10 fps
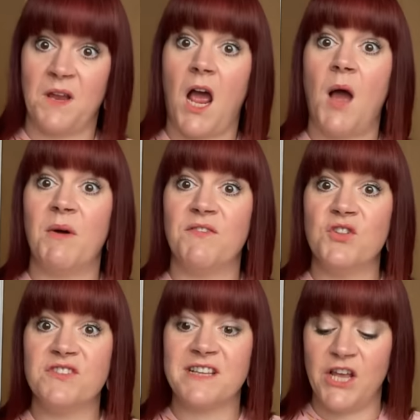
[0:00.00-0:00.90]
I'm having
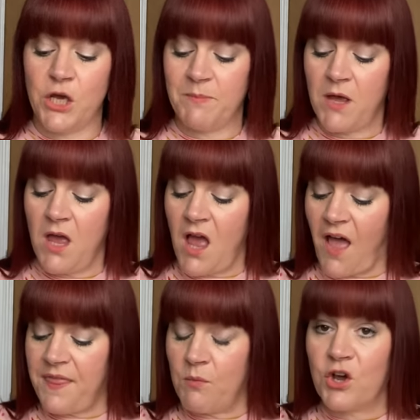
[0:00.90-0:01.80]
another slurp
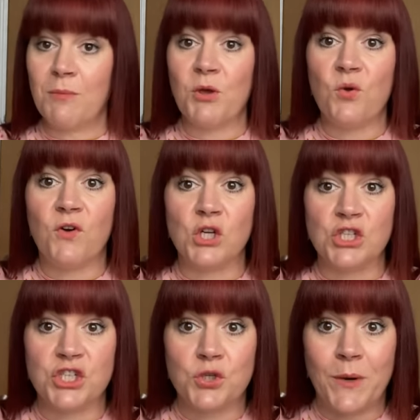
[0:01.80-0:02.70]
and then we're going to move on
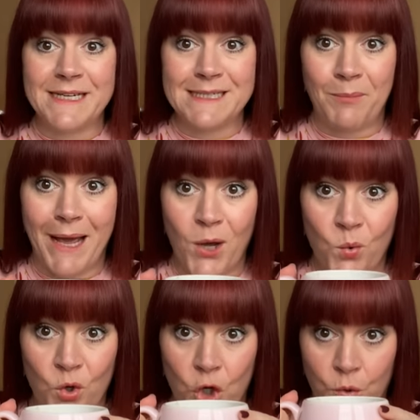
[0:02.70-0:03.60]
to
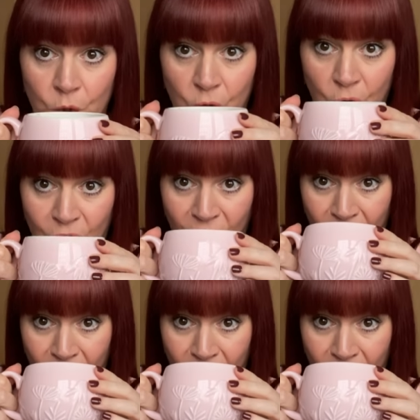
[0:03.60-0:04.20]
£20 or under.